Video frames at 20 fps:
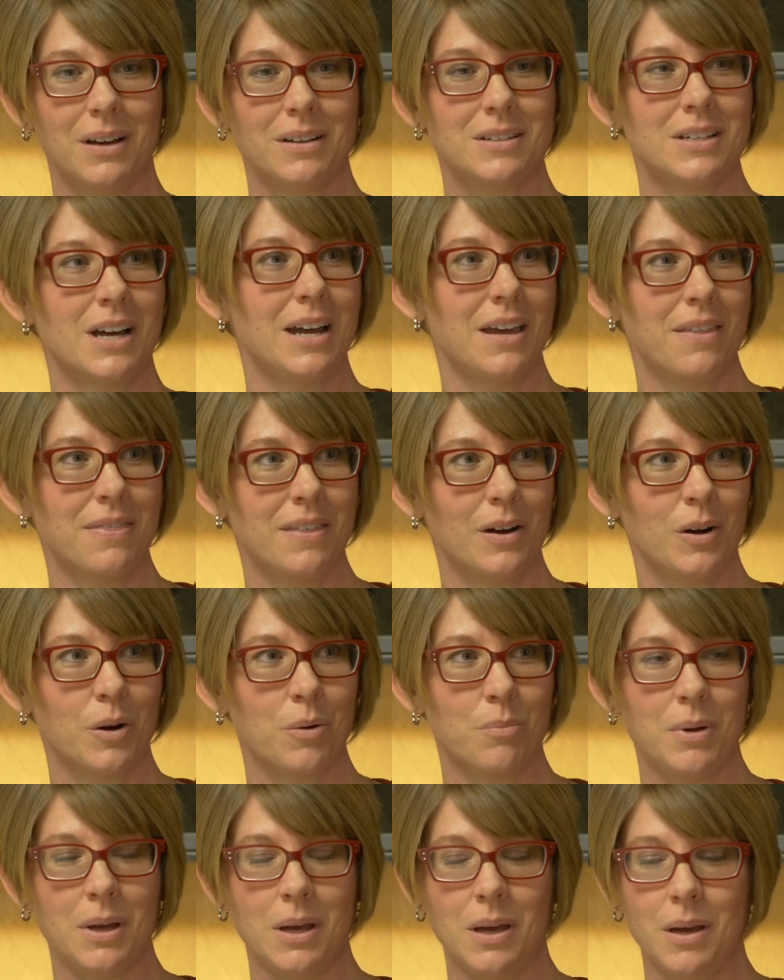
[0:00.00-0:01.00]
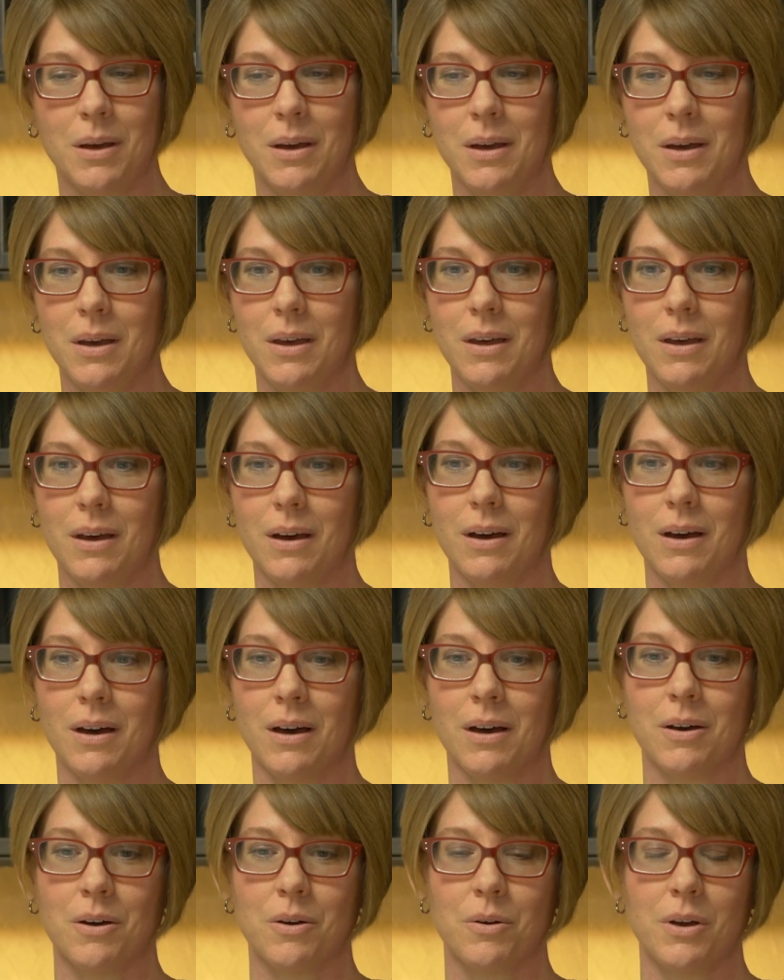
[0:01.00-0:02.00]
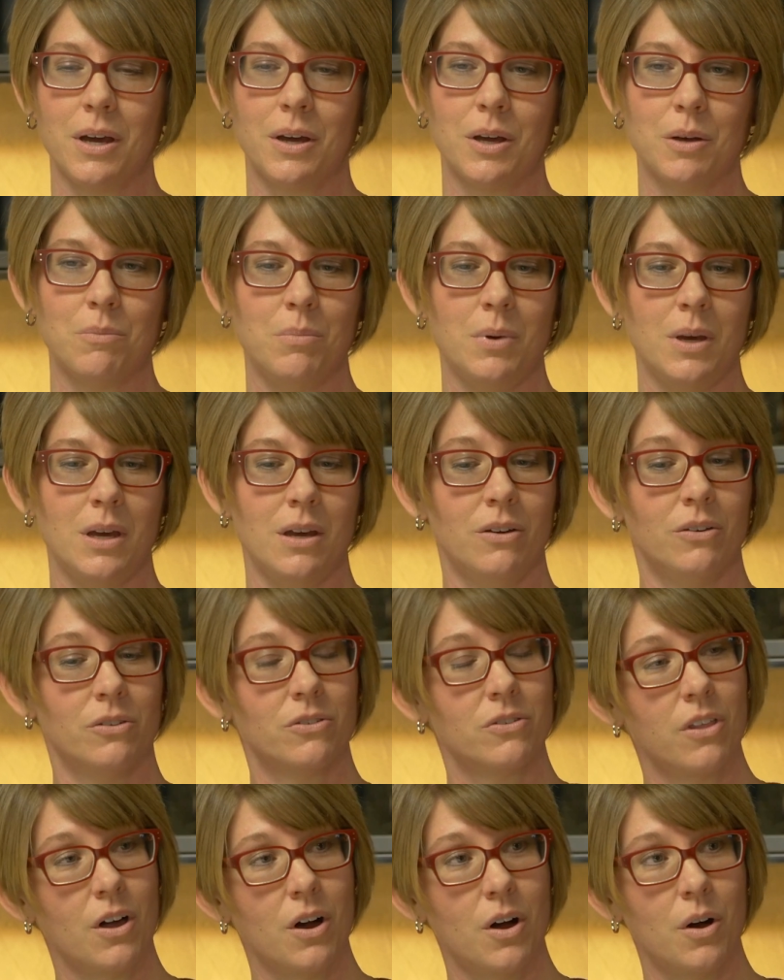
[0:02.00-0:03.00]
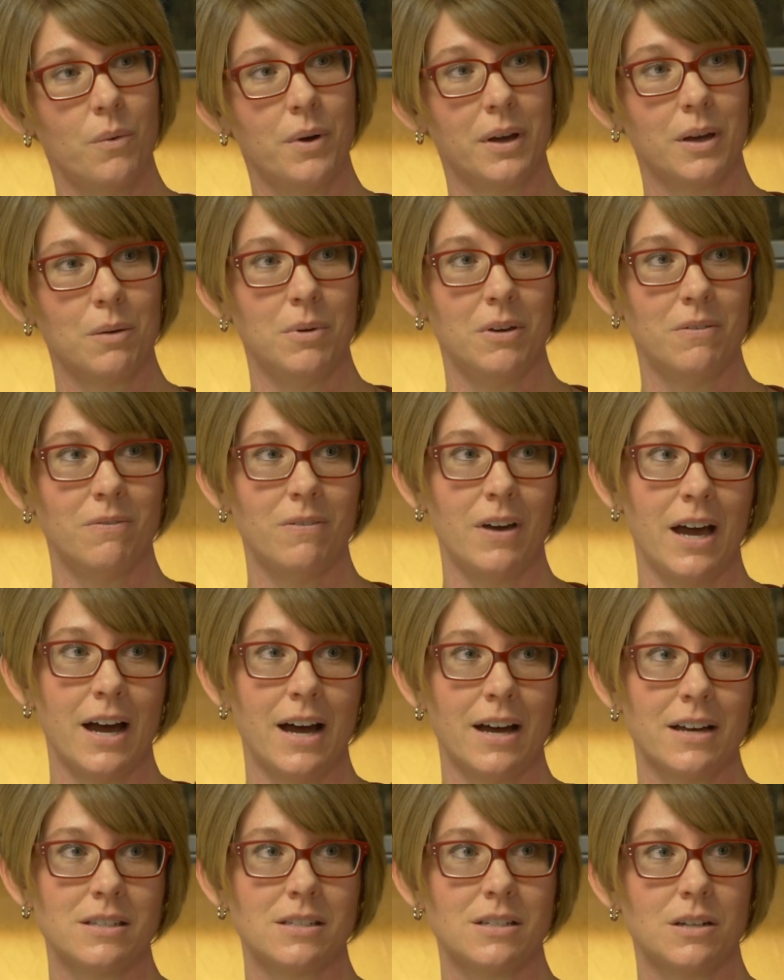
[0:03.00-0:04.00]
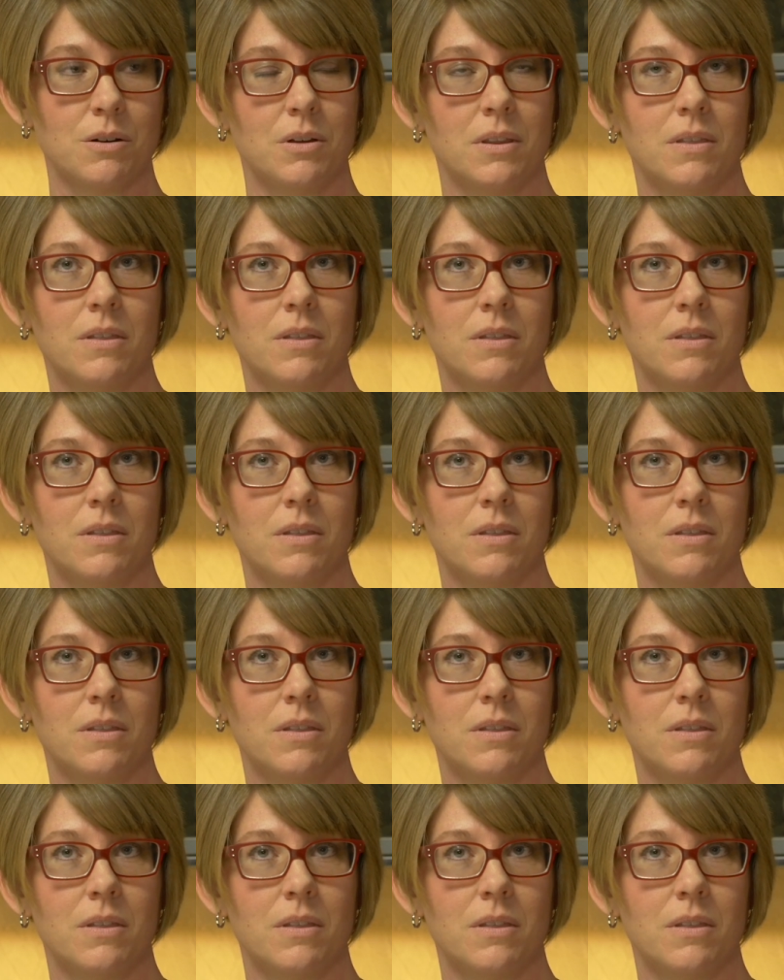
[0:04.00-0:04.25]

diet therapy. It could be slow, it could be fast.